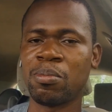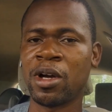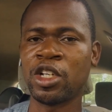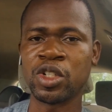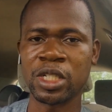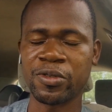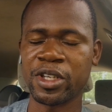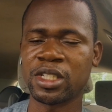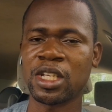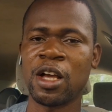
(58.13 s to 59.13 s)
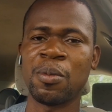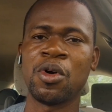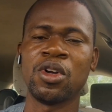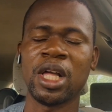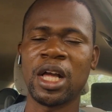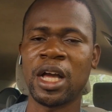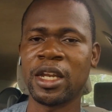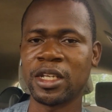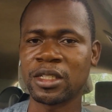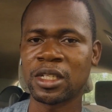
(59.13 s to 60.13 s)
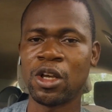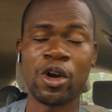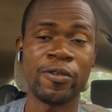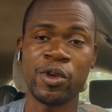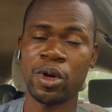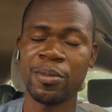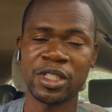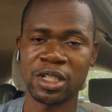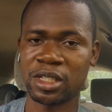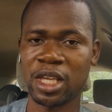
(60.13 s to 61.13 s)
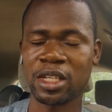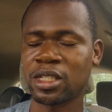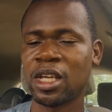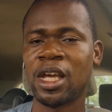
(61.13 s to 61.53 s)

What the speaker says: bank transfers, among others, or even remittance. Yes.